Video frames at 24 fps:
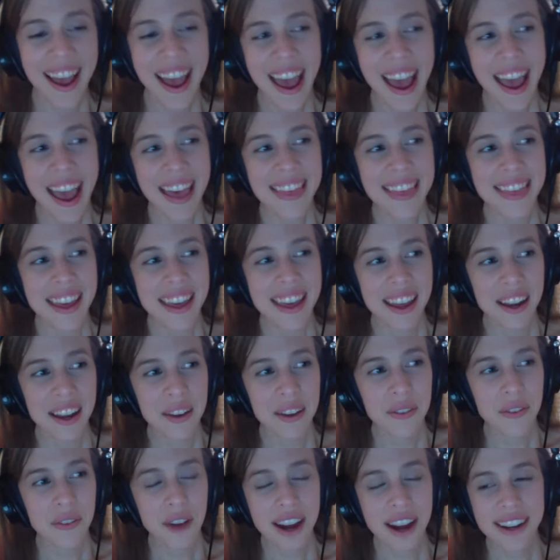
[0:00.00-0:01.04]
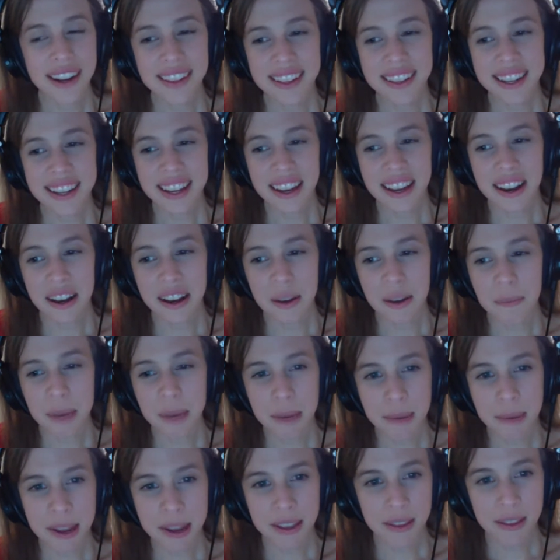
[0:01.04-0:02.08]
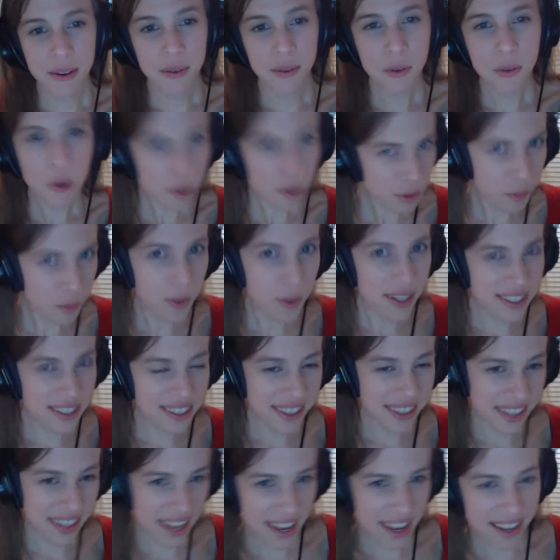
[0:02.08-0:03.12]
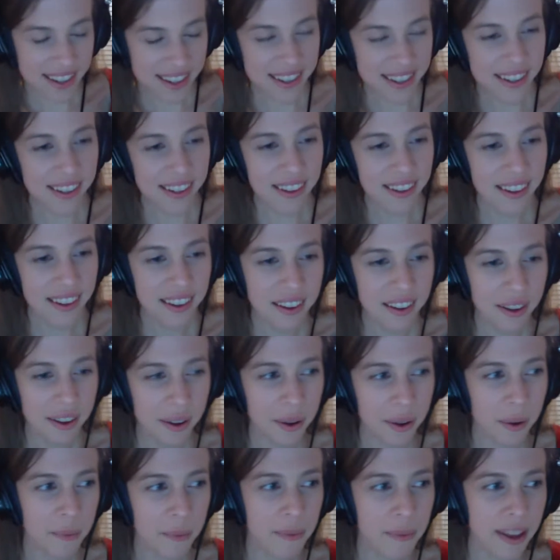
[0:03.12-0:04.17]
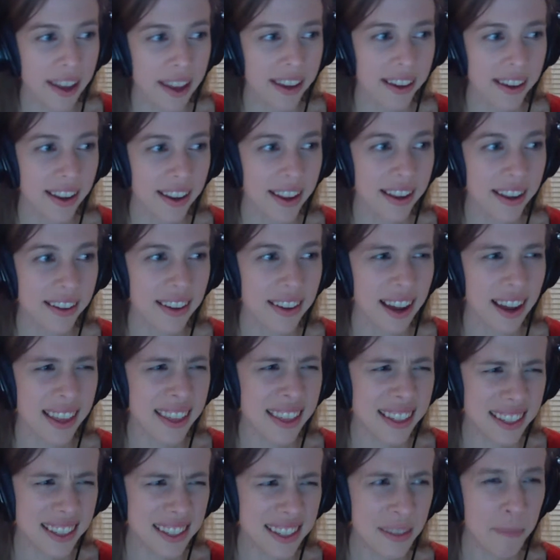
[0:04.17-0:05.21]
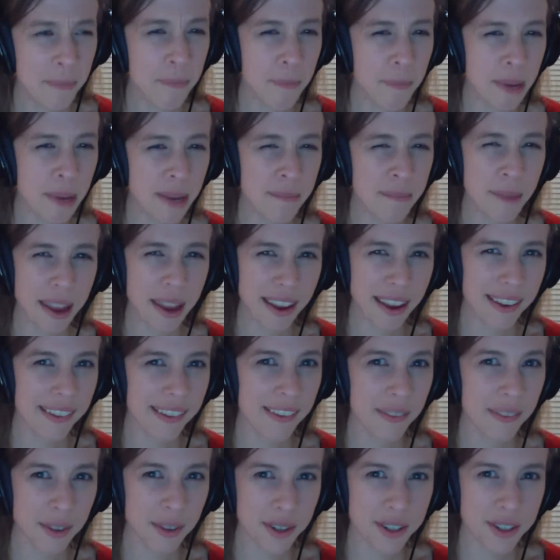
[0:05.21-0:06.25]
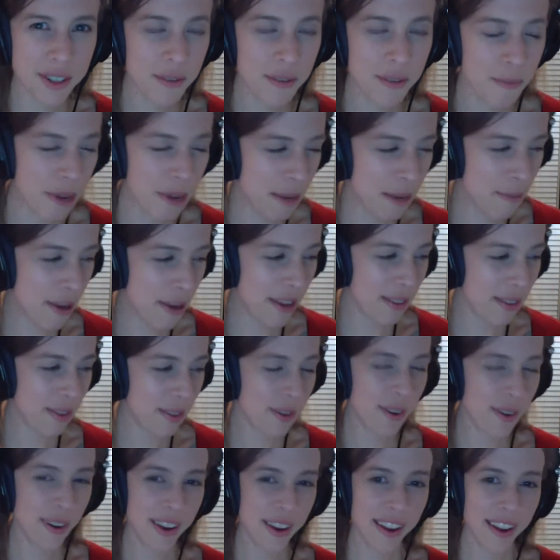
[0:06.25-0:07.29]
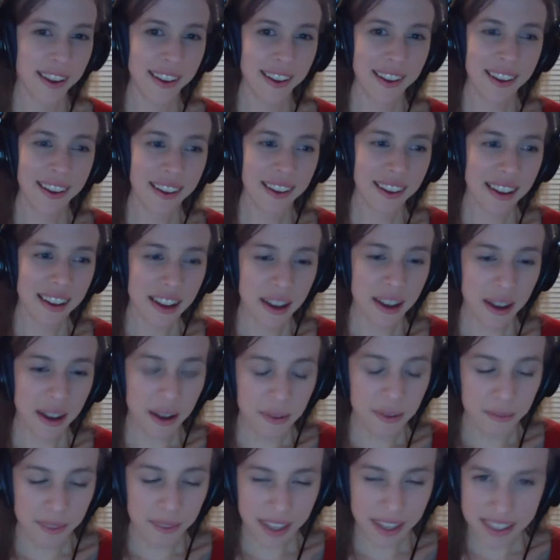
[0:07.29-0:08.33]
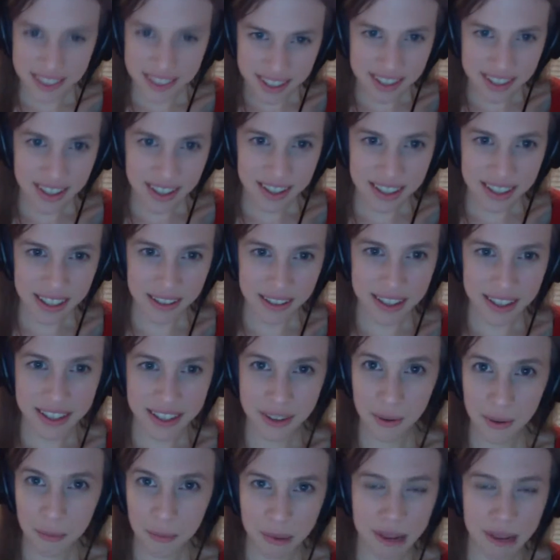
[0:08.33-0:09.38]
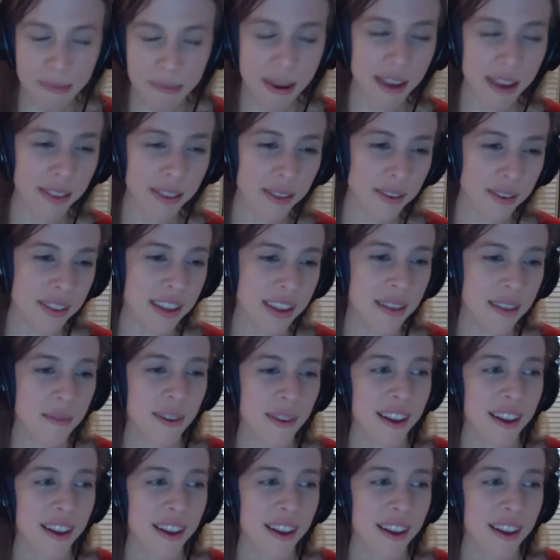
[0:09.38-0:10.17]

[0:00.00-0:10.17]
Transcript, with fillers: and then finally uh, pink panther of course wins at the end um, and and i think does a big band version of pink panther um, he's conducting his own pink panther theme